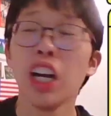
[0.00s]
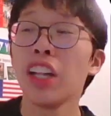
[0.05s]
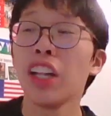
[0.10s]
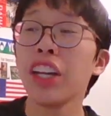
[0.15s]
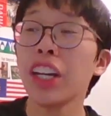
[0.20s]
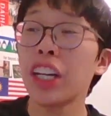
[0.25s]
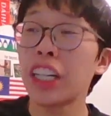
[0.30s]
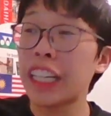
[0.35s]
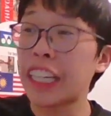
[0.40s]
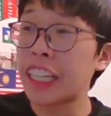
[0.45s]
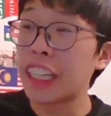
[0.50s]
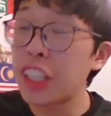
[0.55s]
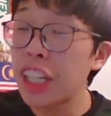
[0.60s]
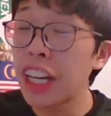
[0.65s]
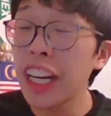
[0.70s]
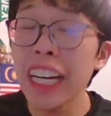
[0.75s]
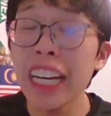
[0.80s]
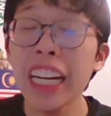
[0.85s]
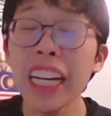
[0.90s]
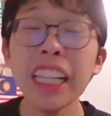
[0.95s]
the,
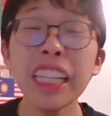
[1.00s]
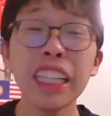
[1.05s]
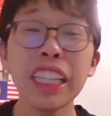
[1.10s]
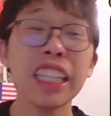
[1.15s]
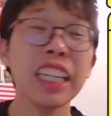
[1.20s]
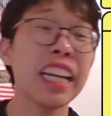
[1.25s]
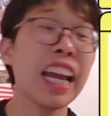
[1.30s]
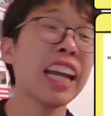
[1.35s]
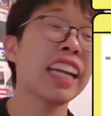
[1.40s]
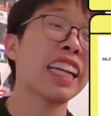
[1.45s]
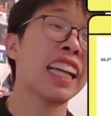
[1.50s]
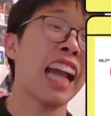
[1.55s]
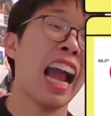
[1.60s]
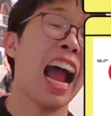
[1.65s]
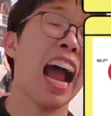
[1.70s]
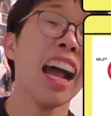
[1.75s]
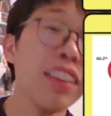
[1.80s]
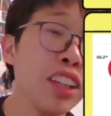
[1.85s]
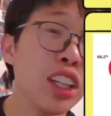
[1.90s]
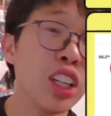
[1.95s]
he needs to get his
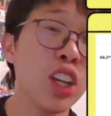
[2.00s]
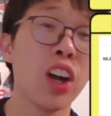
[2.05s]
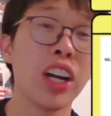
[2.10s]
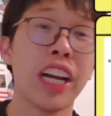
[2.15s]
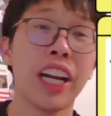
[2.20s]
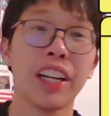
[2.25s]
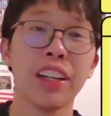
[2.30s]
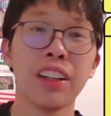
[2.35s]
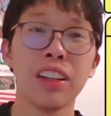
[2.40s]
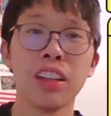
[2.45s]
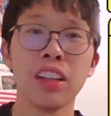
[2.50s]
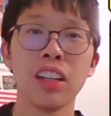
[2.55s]
hands on it.